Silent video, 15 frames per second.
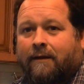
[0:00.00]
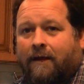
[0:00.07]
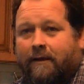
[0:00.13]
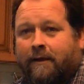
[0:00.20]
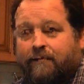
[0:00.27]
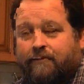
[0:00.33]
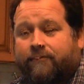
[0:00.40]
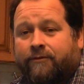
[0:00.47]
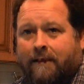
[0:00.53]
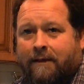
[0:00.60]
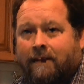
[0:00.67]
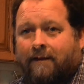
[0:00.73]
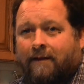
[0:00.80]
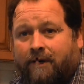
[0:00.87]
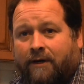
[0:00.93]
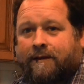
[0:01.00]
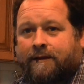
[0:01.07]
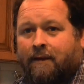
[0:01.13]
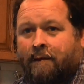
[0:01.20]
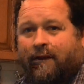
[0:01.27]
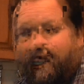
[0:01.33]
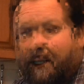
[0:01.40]
I often write
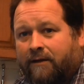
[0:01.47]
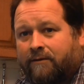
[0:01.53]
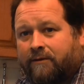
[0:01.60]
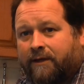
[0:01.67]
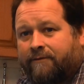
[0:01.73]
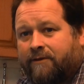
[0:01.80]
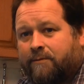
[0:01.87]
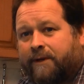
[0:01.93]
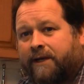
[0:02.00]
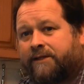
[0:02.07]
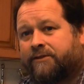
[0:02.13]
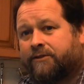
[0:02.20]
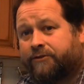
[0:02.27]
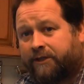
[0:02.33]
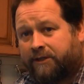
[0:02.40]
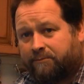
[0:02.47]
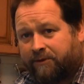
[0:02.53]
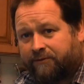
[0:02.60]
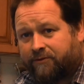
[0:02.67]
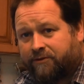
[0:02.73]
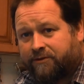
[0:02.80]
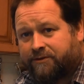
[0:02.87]
about giving the baits a drink
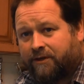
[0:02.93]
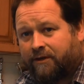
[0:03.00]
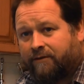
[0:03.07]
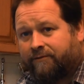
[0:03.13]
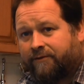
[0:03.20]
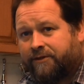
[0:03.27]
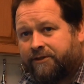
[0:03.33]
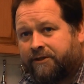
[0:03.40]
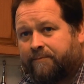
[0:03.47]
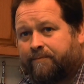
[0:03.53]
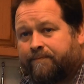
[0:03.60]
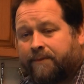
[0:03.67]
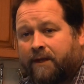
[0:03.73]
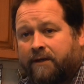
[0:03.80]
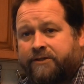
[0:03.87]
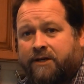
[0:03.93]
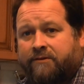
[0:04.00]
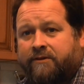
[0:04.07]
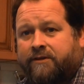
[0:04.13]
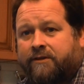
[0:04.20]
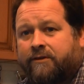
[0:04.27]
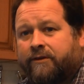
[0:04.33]
before I start fishing. I
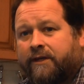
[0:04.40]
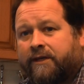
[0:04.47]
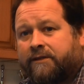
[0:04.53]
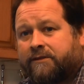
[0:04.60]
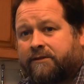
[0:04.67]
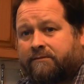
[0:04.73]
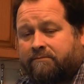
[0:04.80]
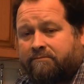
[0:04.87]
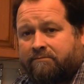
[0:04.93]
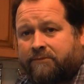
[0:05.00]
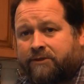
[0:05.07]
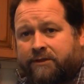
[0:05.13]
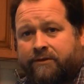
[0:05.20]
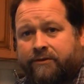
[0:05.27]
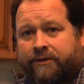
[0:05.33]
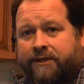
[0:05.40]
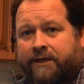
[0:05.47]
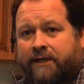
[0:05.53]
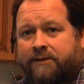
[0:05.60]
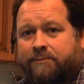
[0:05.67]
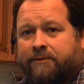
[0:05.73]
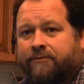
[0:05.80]
generally do this 2-3
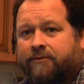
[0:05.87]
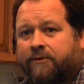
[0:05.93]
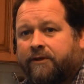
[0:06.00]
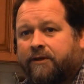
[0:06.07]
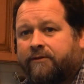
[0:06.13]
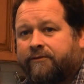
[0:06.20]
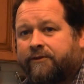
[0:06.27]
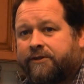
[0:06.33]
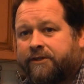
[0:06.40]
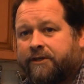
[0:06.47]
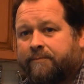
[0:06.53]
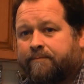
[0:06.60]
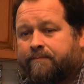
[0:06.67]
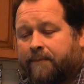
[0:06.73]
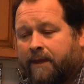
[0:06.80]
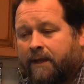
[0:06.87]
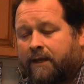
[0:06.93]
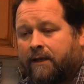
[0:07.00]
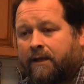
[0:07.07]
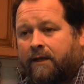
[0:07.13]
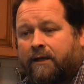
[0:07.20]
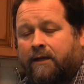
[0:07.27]
days before I go fishing.
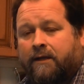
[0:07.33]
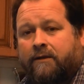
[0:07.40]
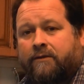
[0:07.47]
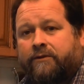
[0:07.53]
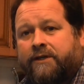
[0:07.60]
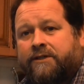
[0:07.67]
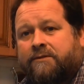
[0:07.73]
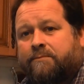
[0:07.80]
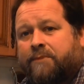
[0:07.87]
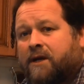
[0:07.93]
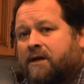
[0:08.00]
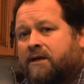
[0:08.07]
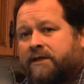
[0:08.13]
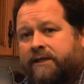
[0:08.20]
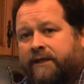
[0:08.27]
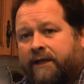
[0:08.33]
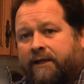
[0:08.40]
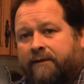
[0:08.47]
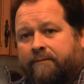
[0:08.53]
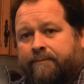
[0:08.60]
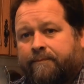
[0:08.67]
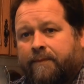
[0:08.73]
The reason behind it,